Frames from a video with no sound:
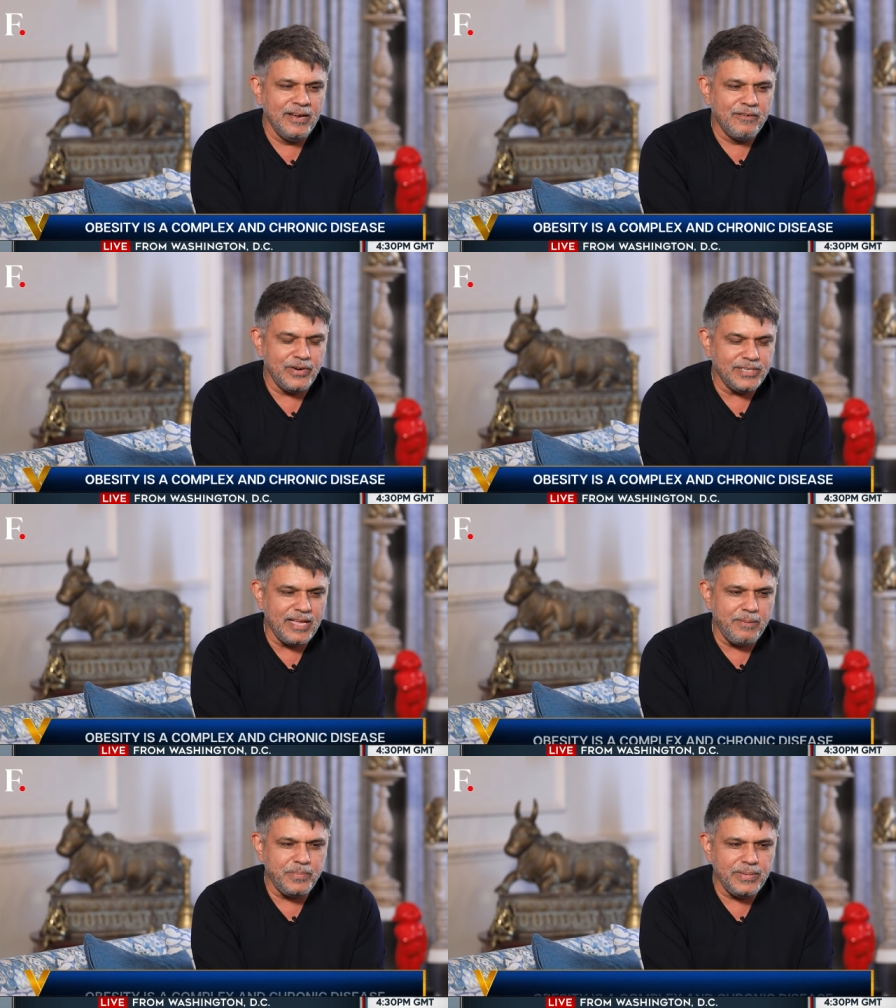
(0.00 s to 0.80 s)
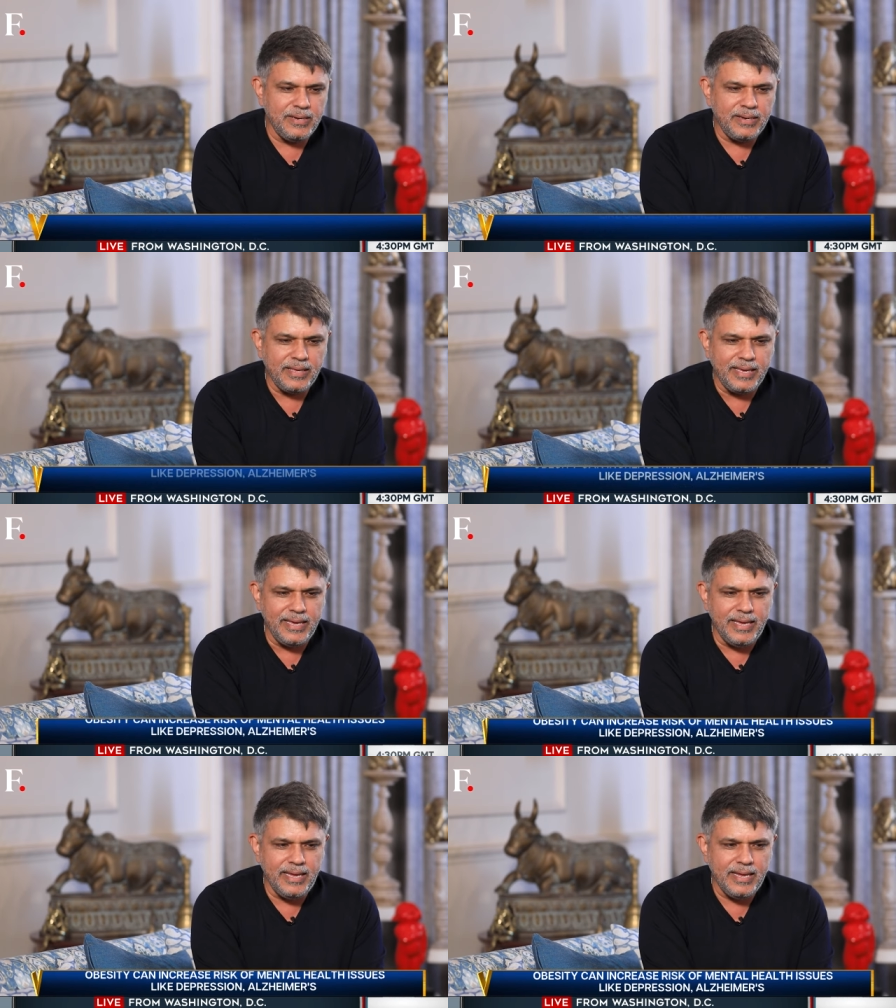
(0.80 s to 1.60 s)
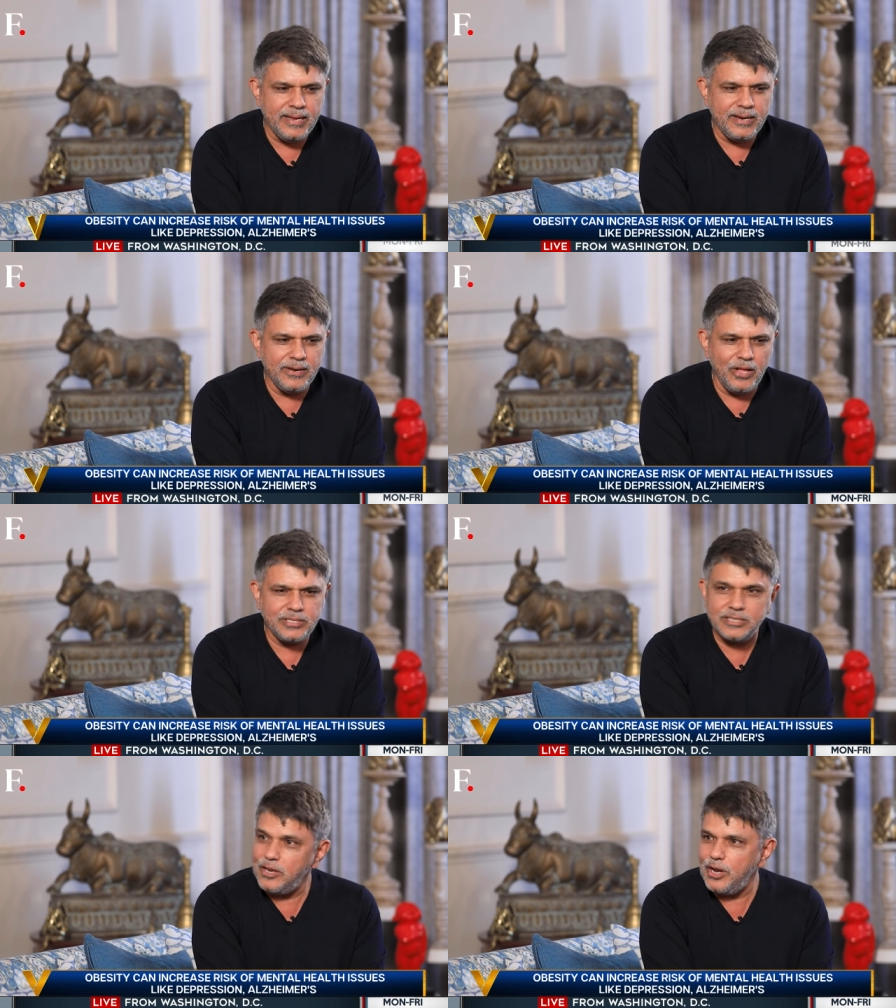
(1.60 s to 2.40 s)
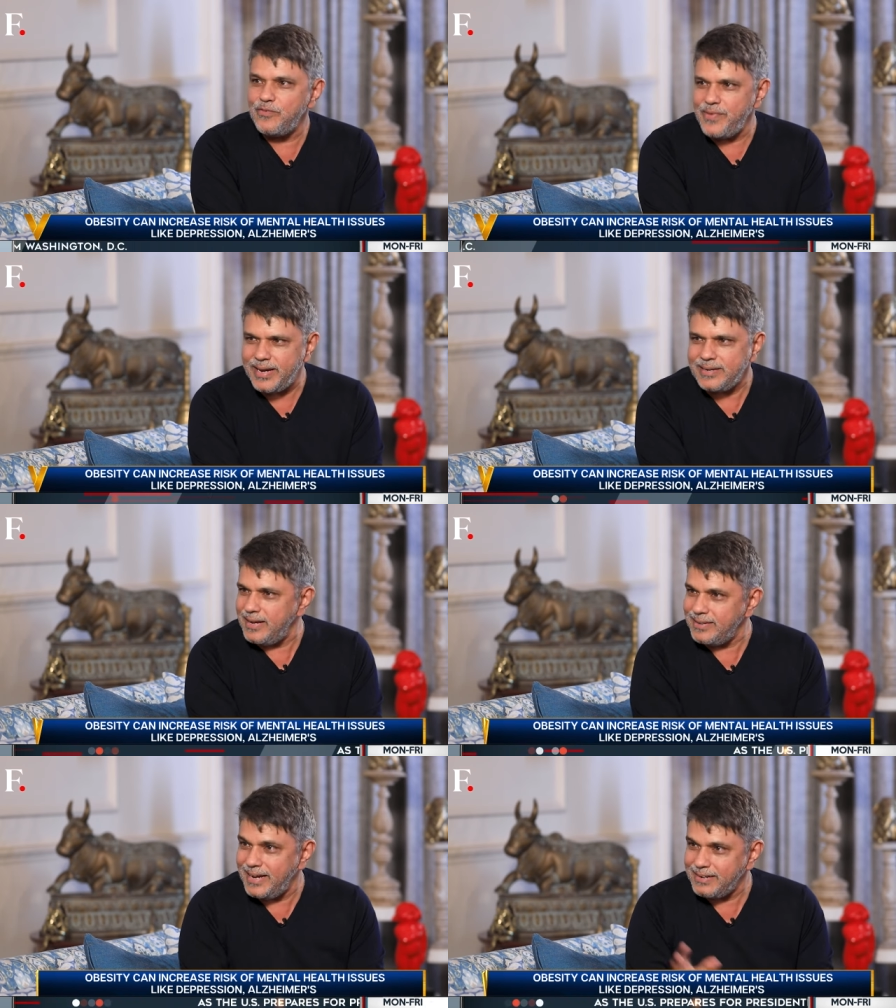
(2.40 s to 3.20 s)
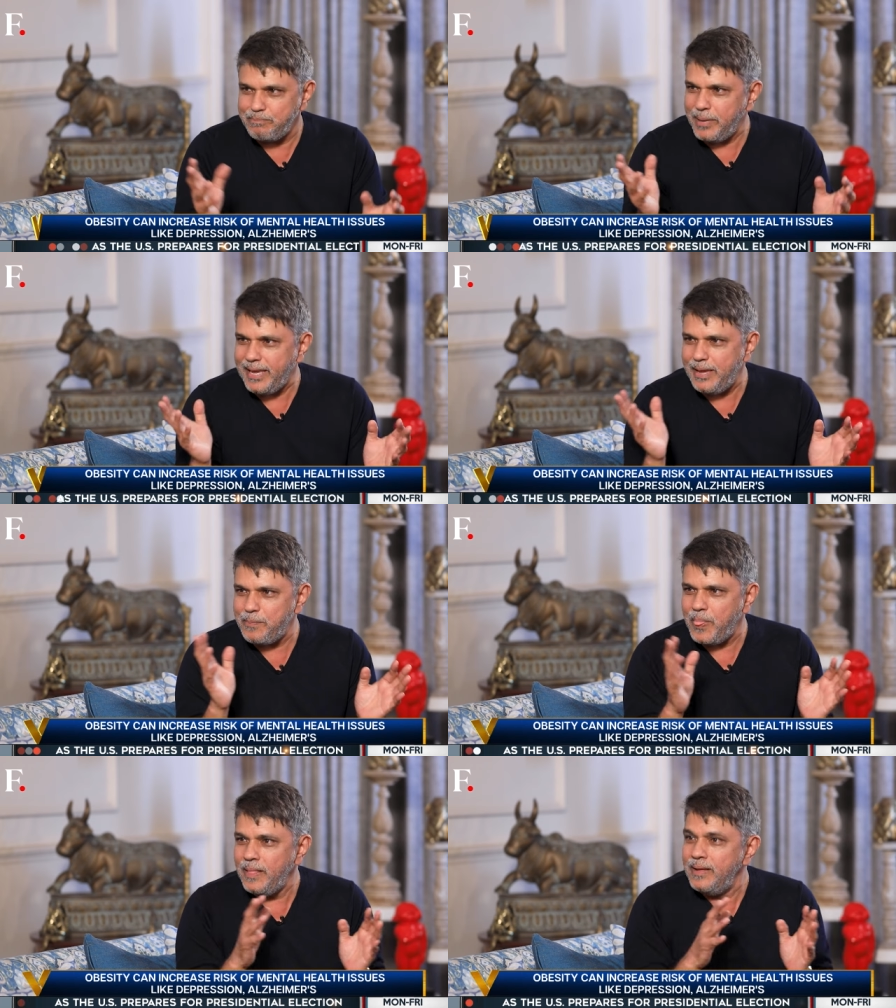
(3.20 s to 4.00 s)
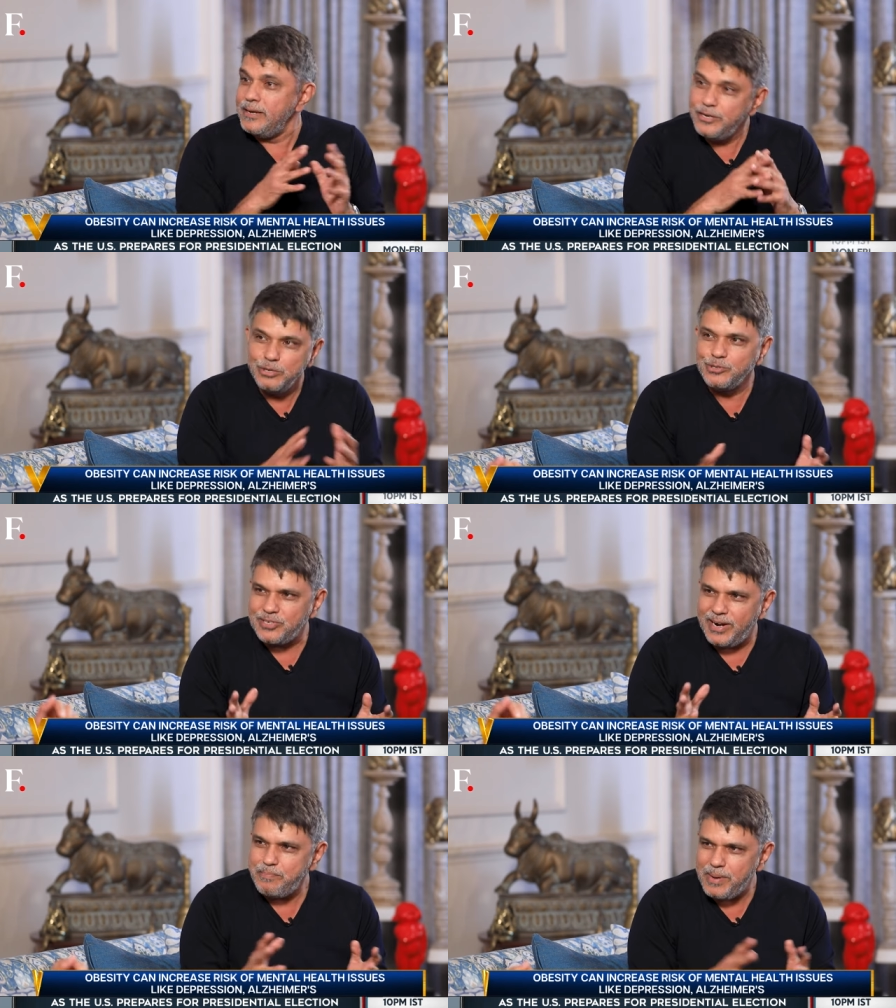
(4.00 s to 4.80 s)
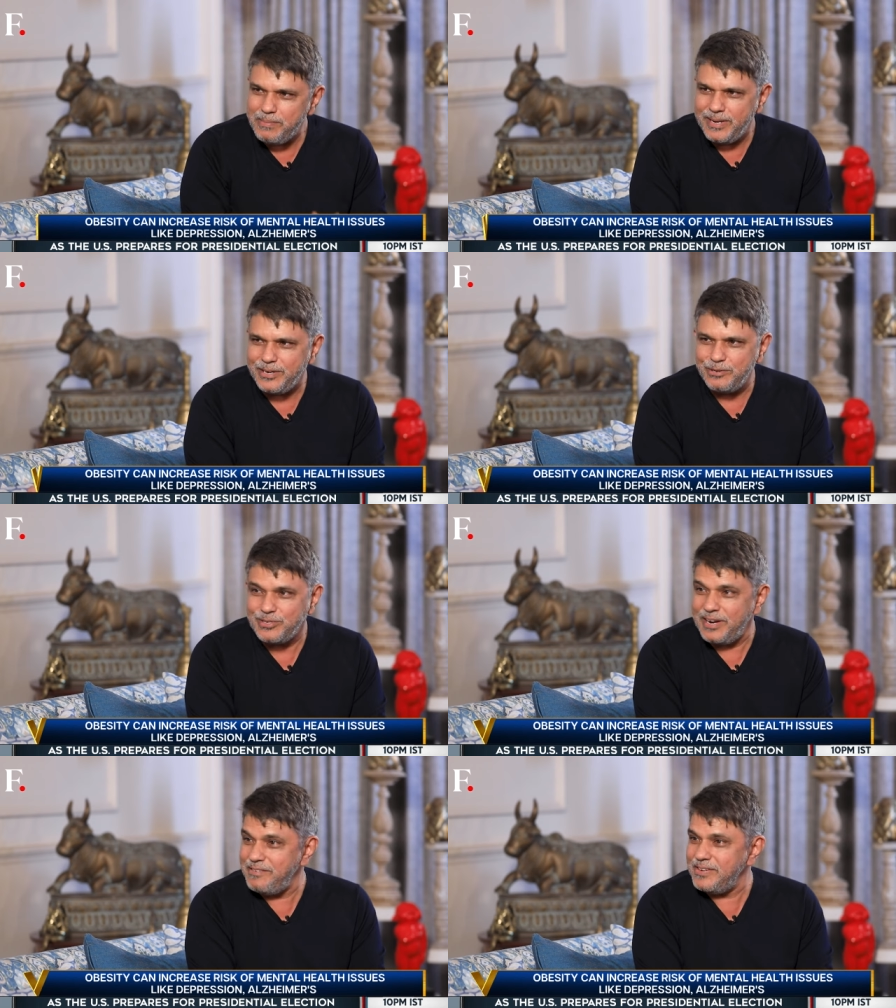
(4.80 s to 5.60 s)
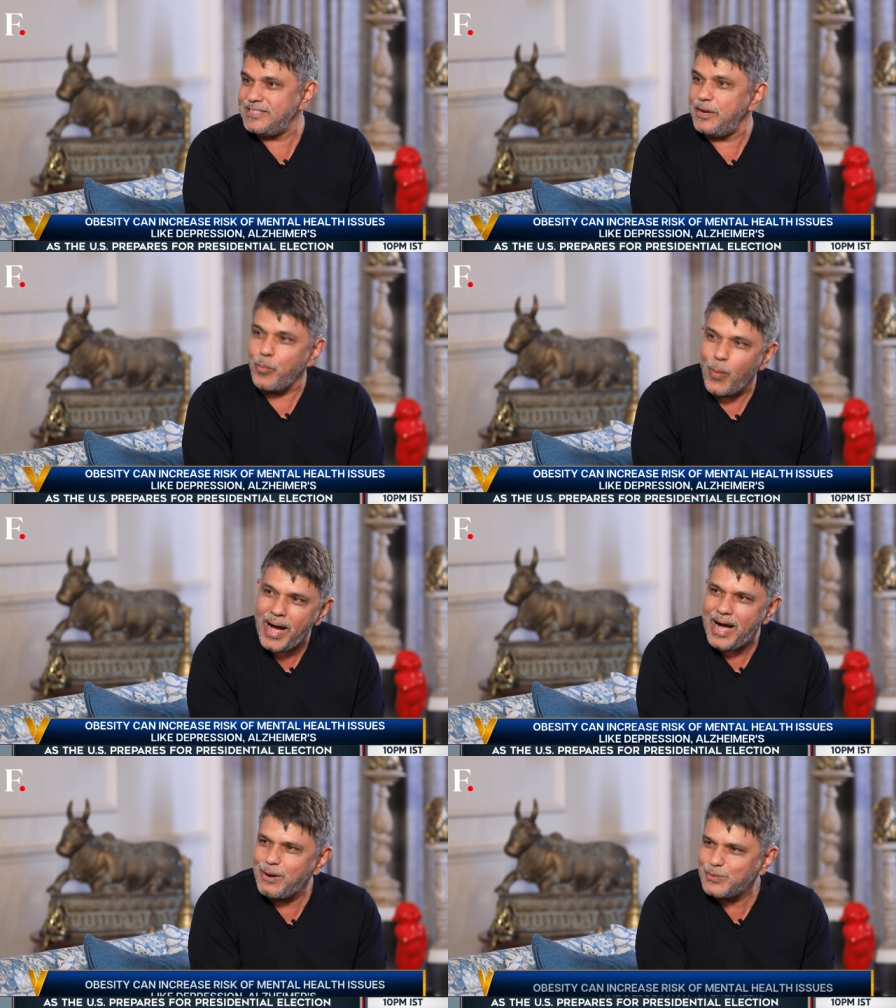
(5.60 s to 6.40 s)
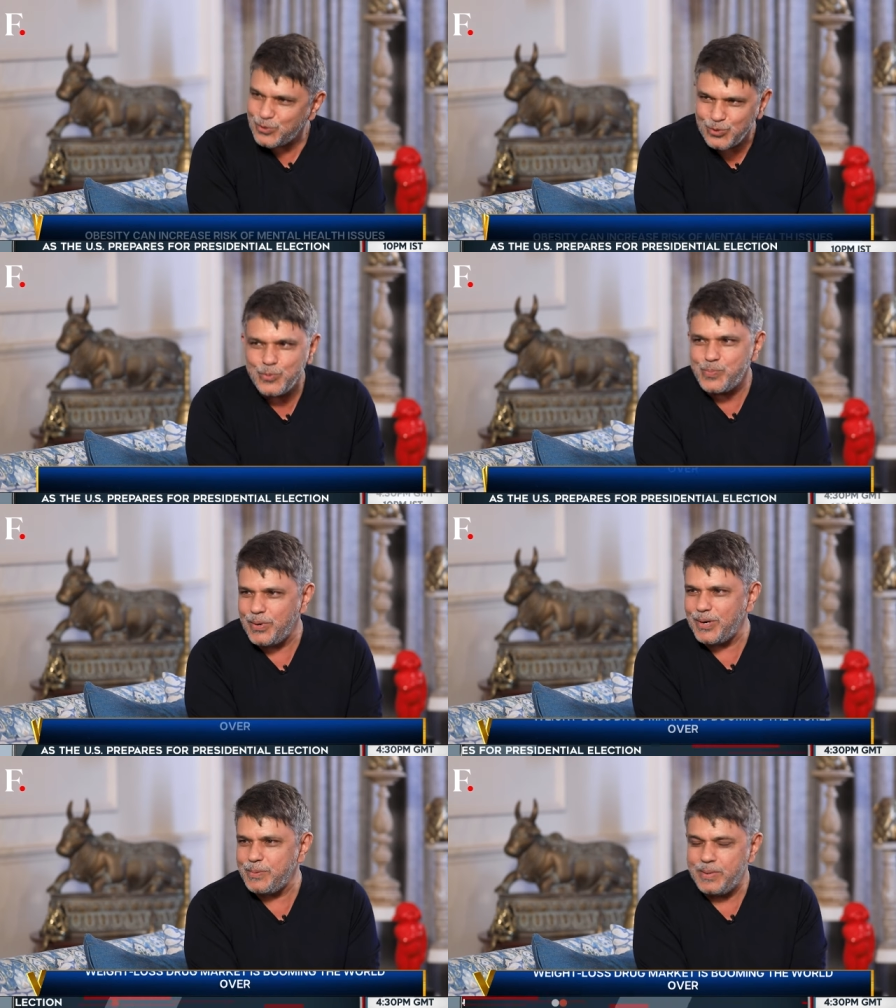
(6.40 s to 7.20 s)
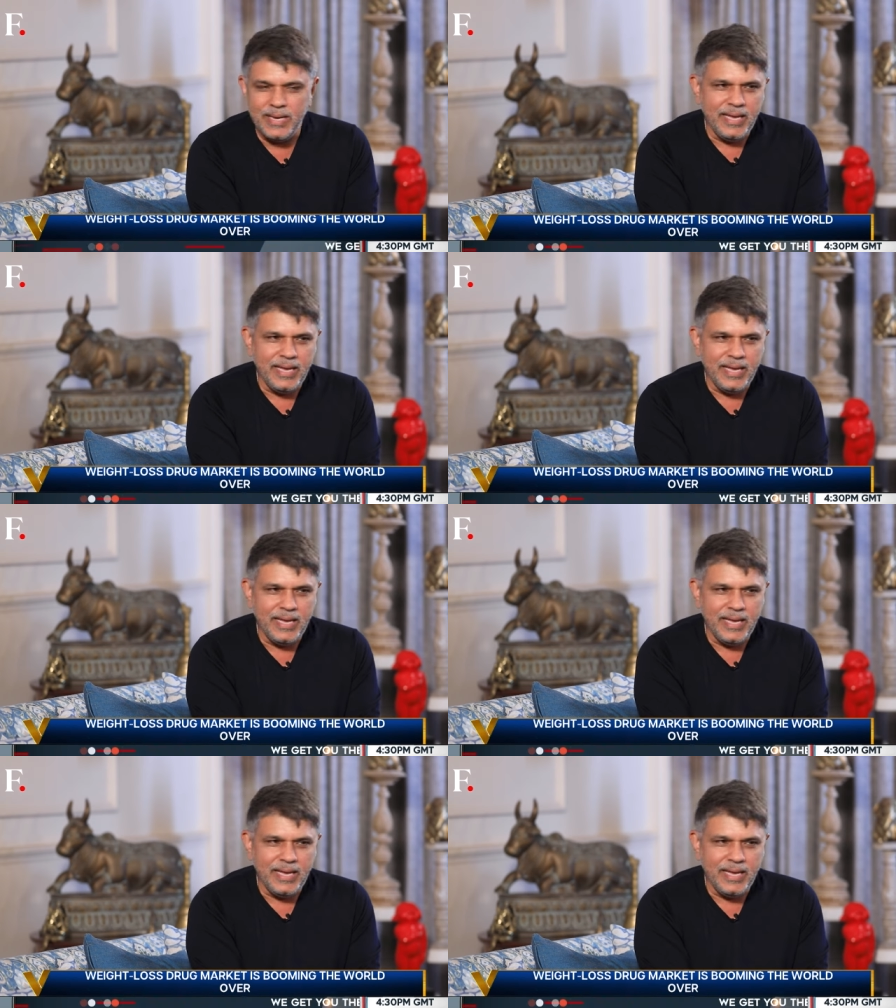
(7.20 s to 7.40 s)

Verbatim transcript: For example, he lost a lot of weight, and that became news, right? Public news. And everyone said, wow, superb.